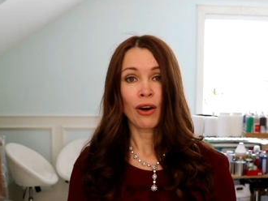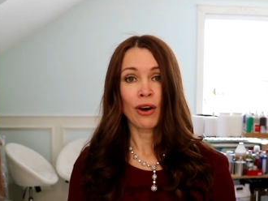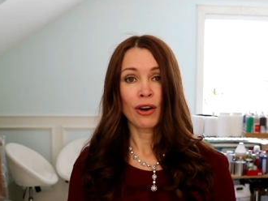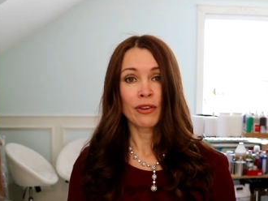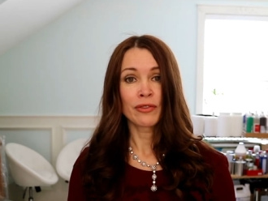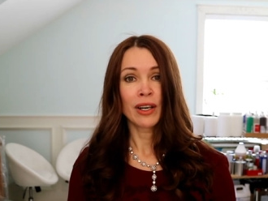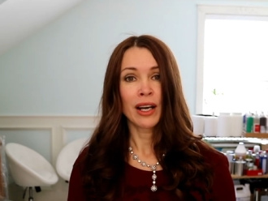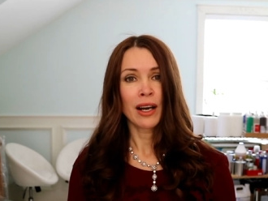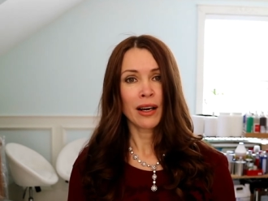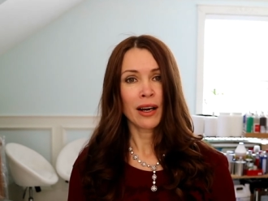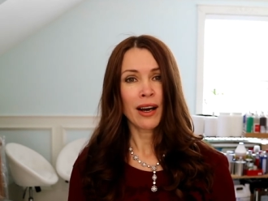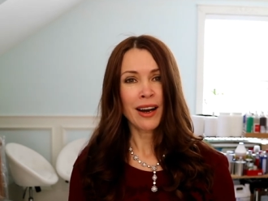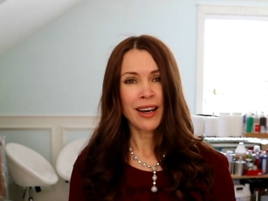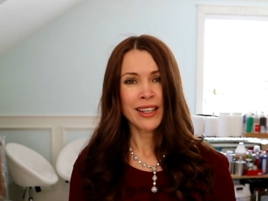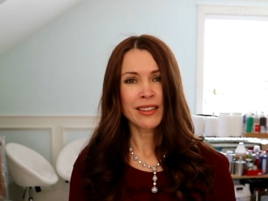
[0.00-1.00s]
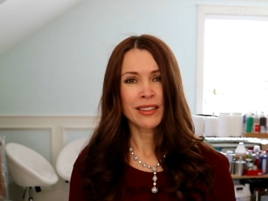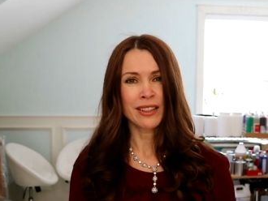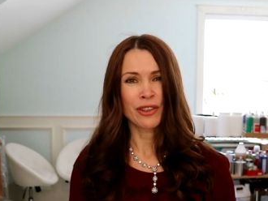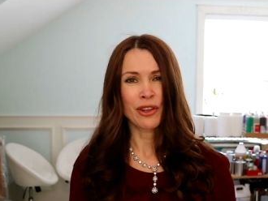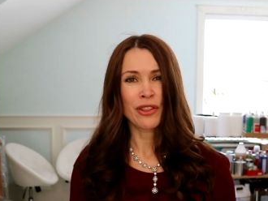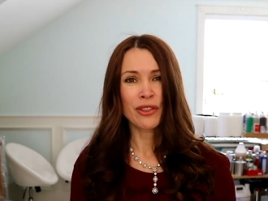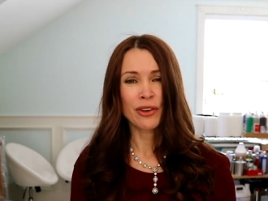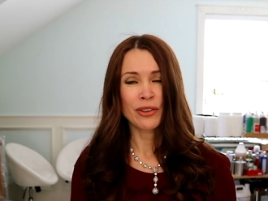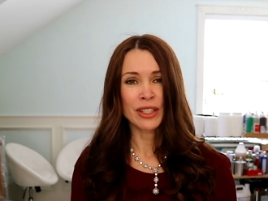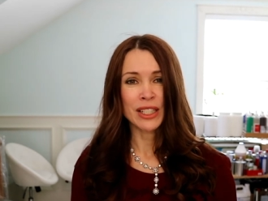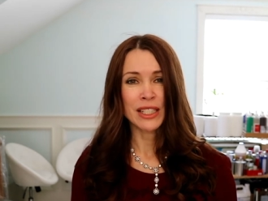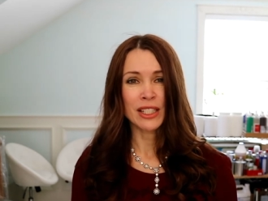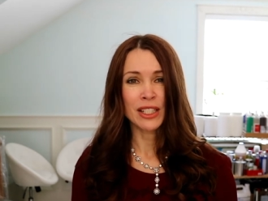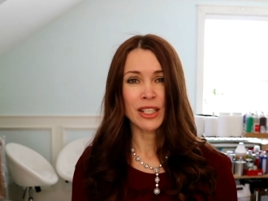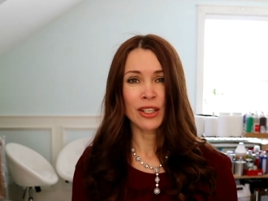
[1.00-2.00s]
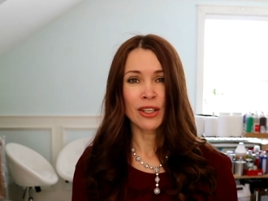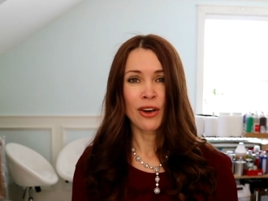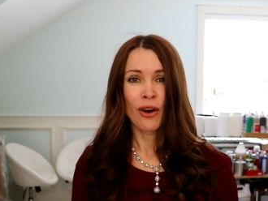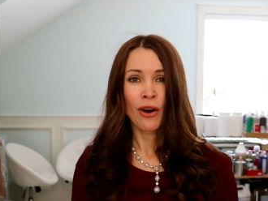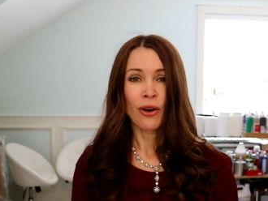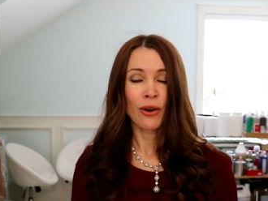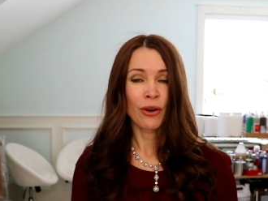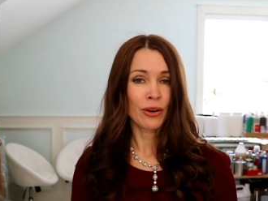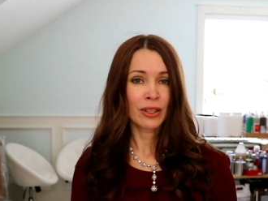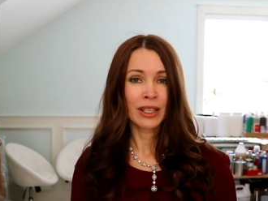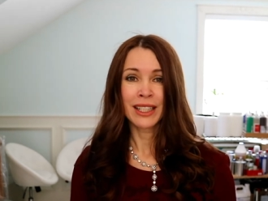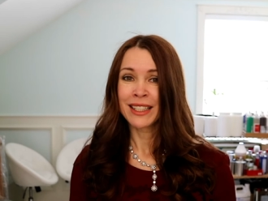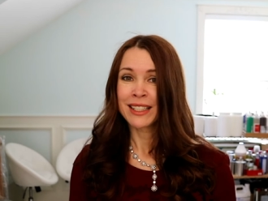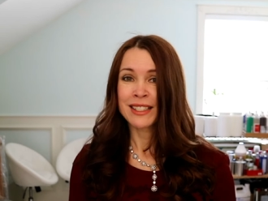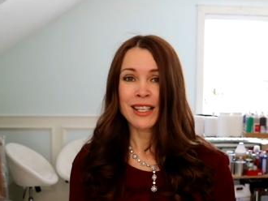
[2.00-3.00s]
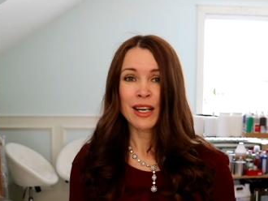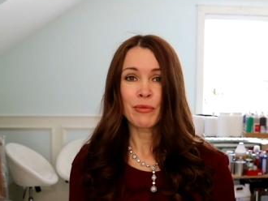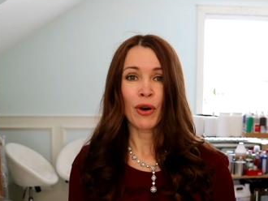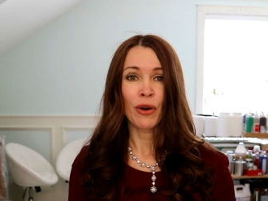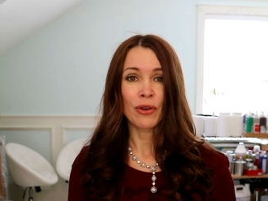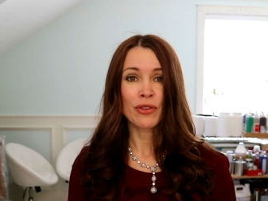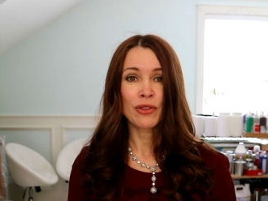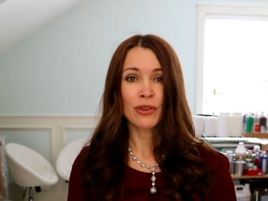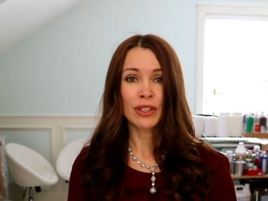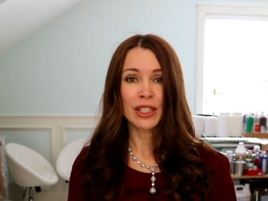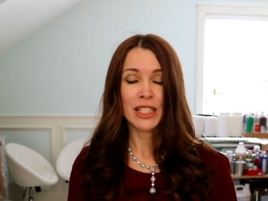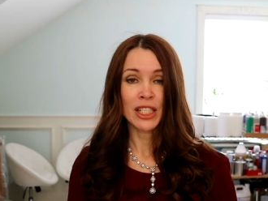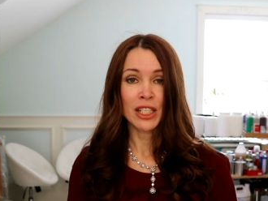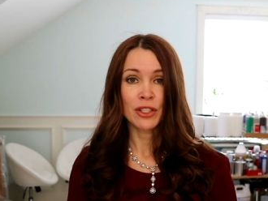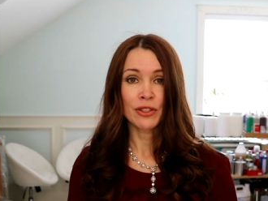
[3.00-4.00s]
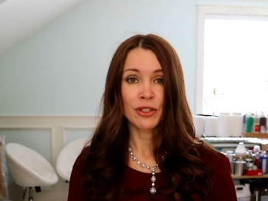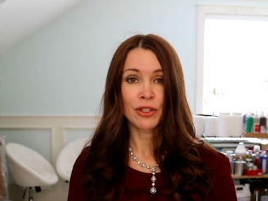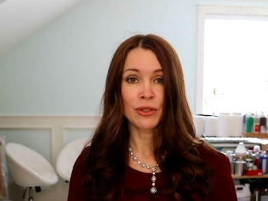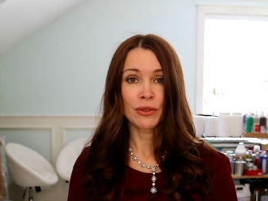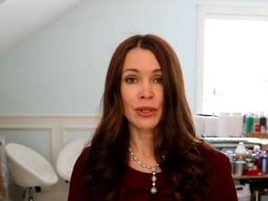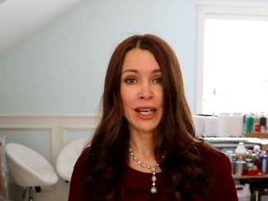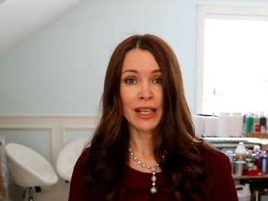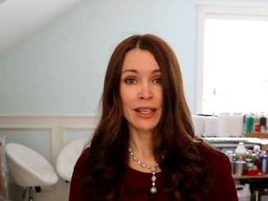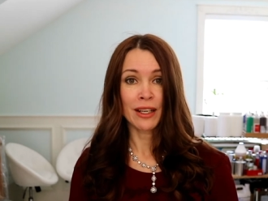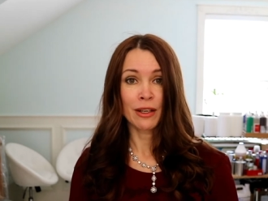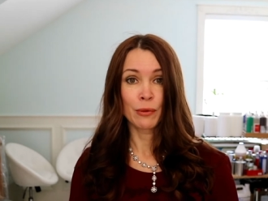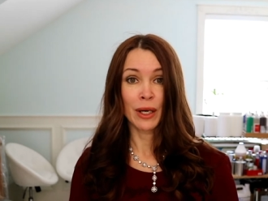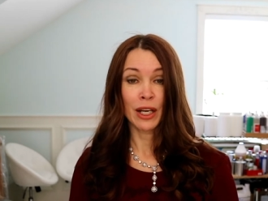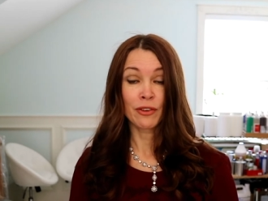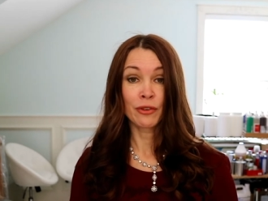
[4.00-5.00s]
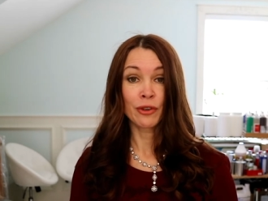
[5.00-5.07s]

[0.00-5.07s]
of a higher authority or some authority to you anyway.